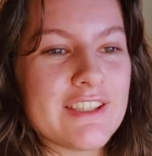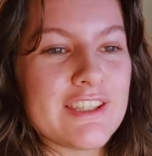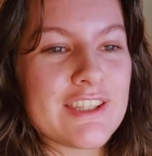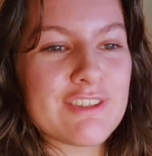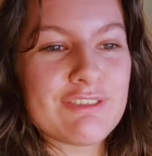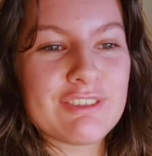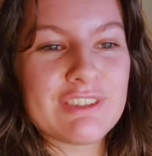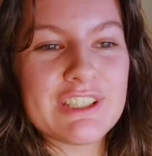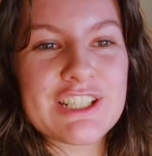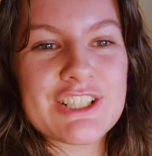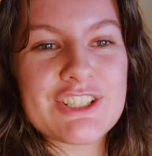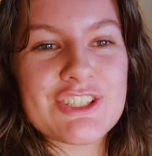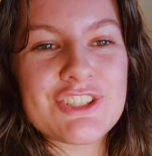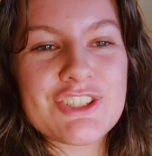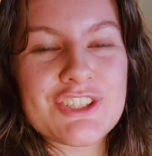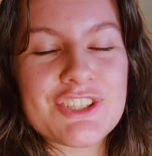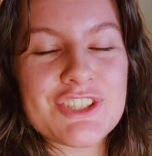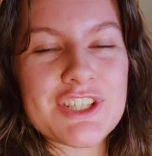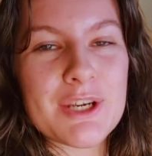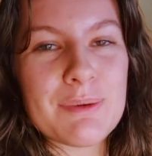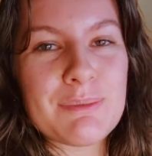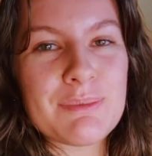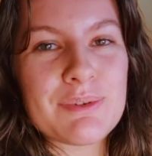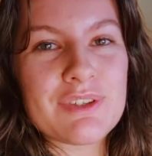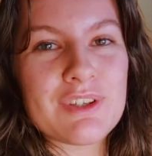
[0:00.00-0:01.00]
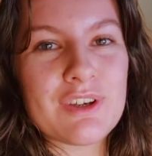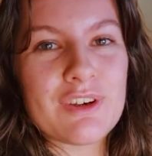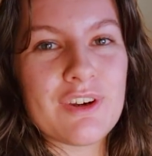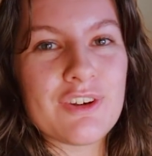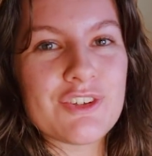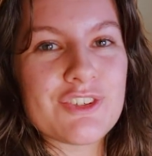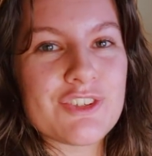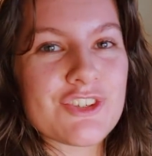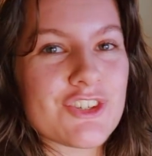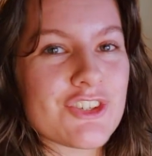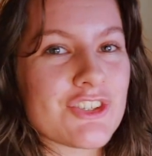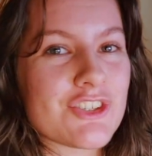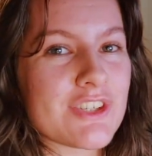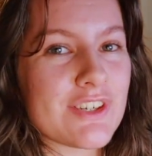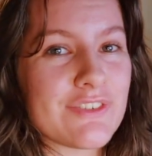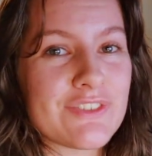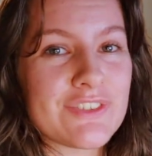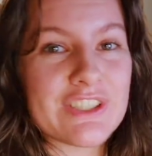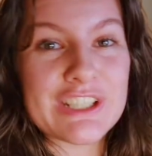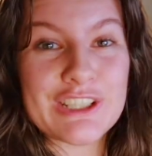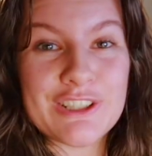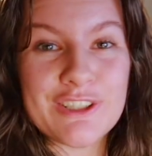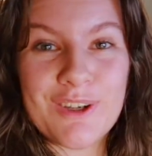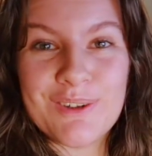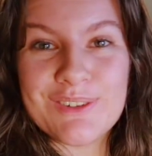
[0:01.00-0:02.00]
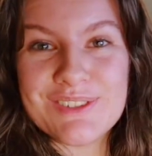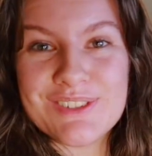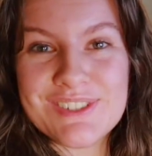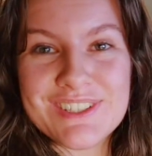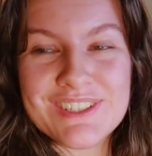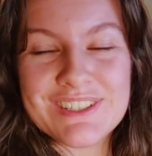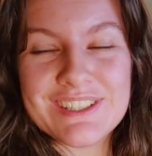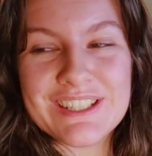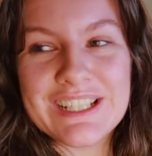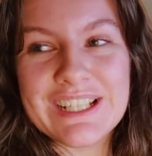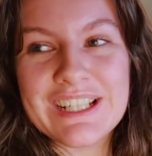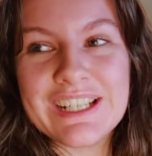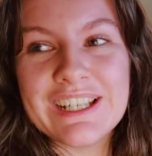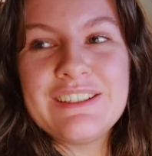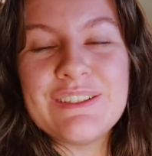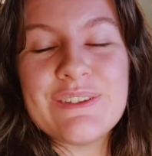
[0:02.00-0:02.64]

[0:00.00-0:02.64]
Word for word: and the relationships are just shifting constantly.